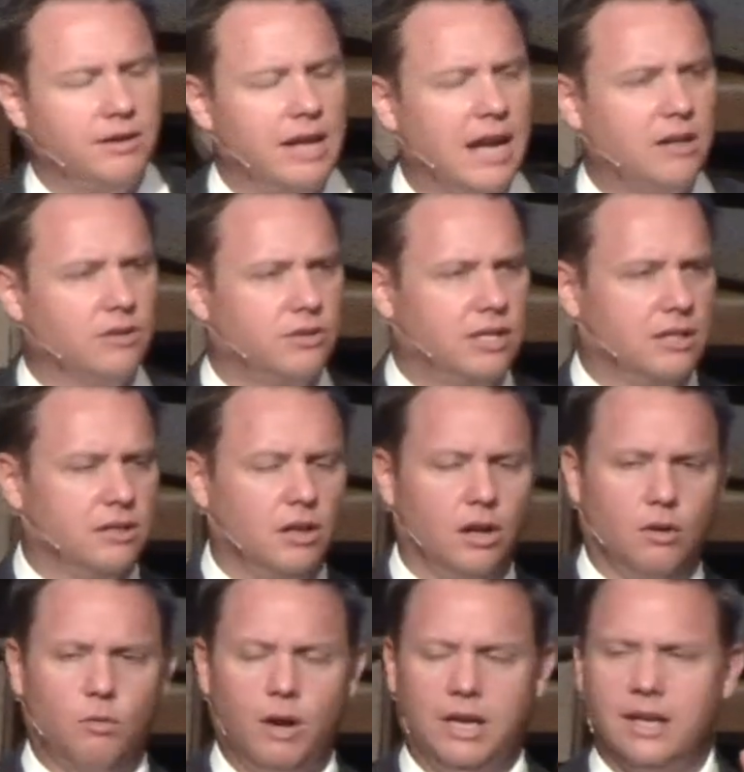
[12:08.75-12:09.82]
Daniel says,
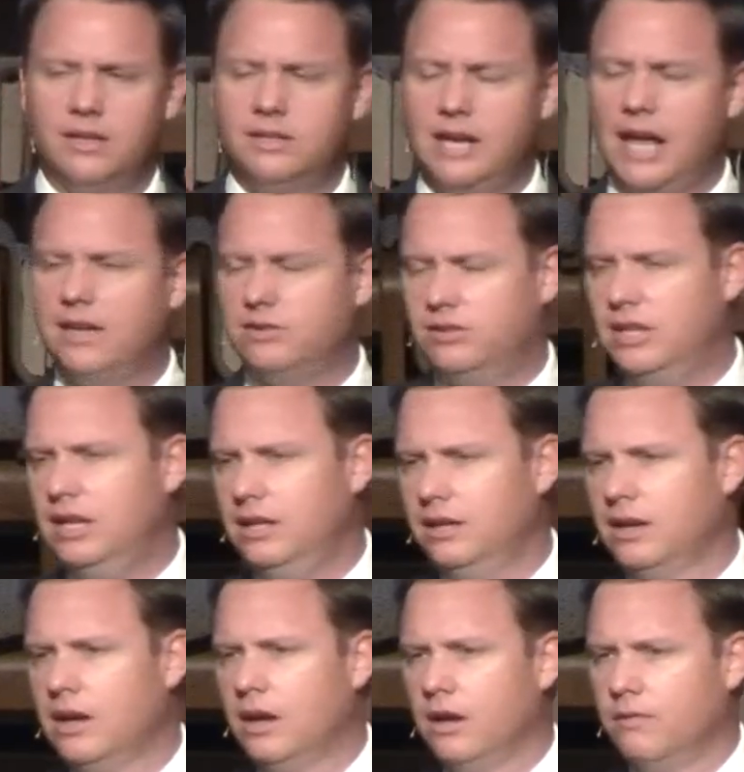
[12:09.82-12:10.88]
Look, we can test it
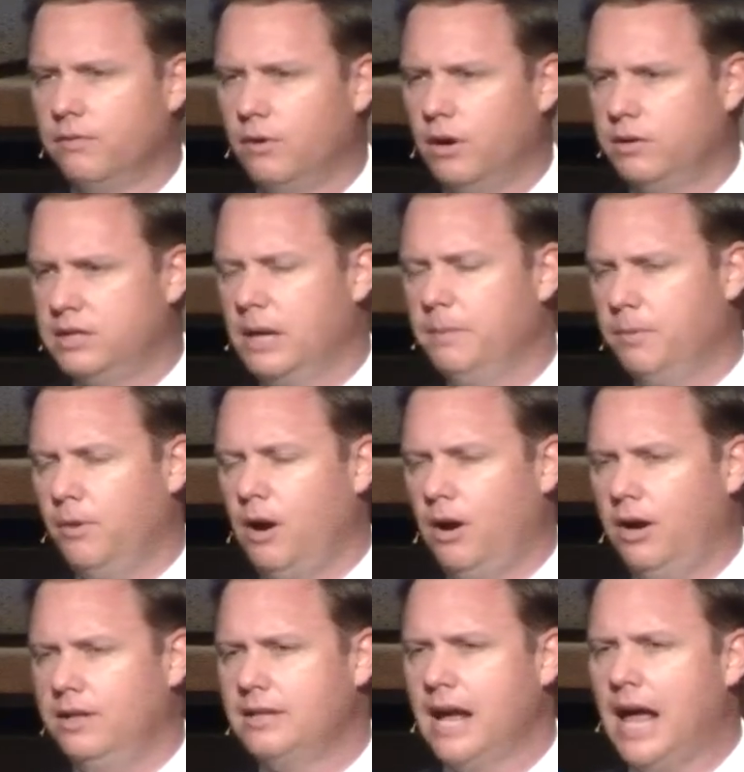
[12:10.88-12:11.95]
for a
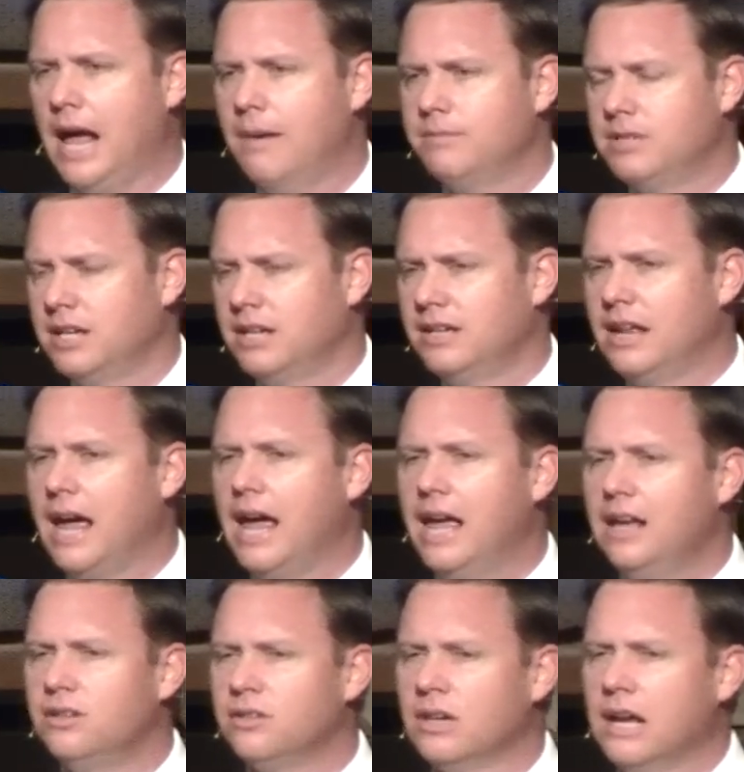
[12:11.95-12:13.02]
temporary time, 10
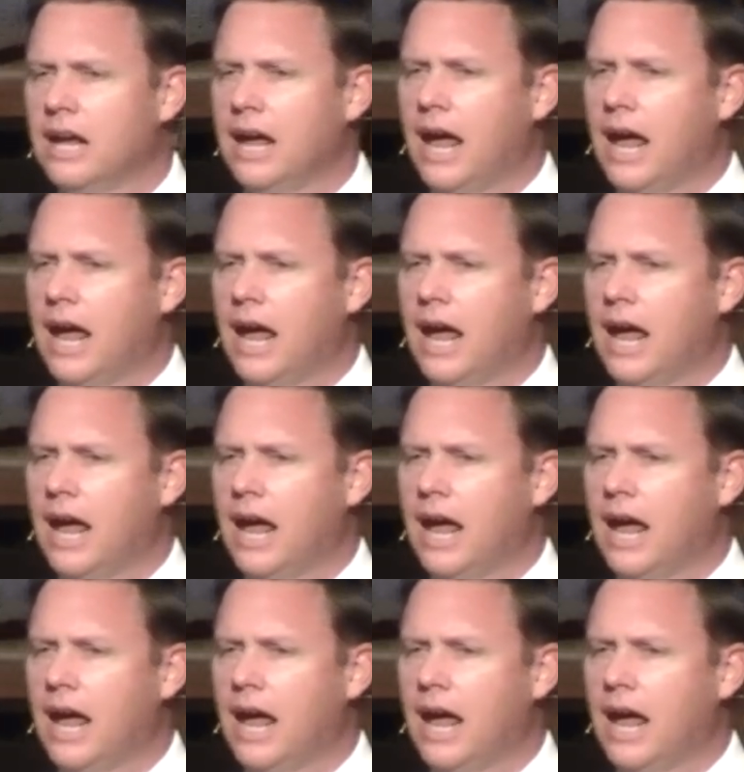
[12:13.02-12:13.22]
days,